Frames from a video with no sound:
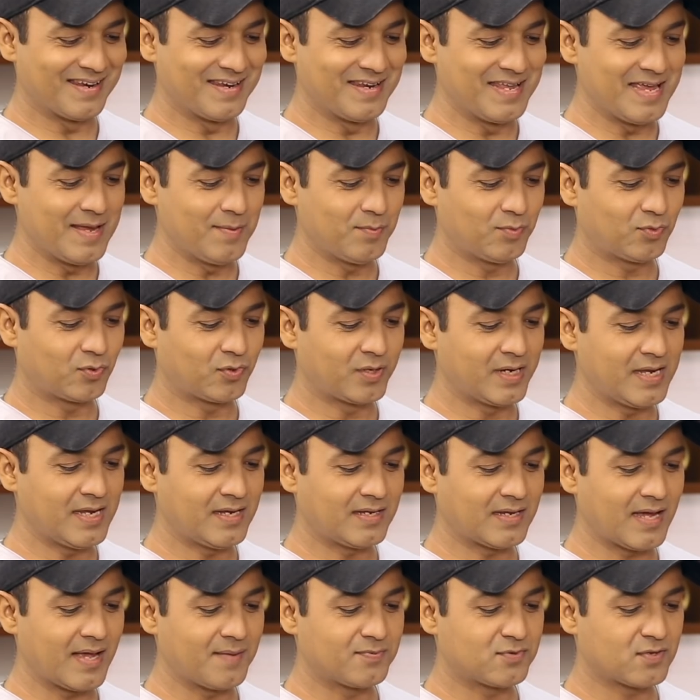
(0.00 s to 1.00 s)
Name
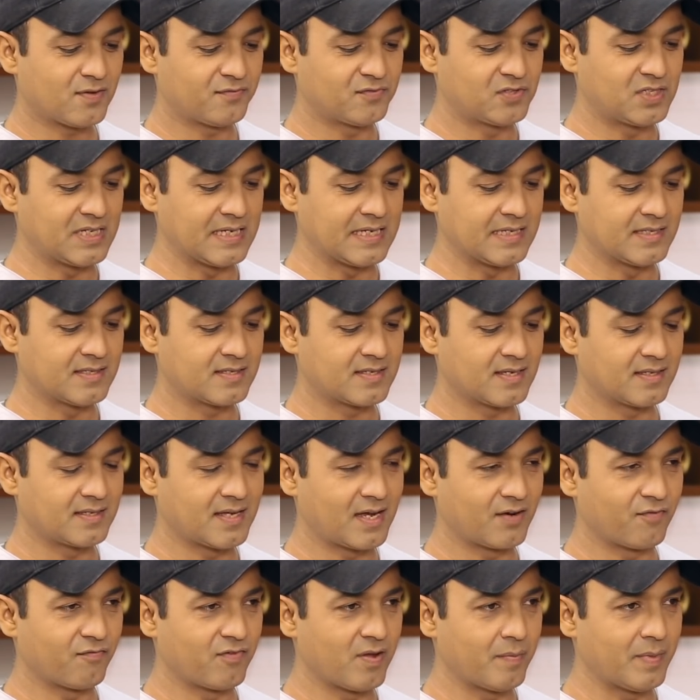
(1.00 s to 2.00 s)
three types of jeans
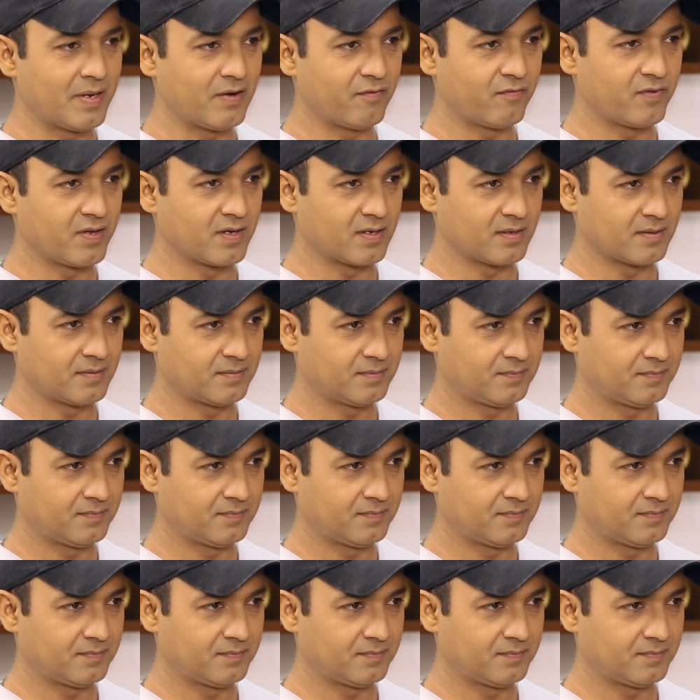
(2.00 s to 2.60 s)
that women wear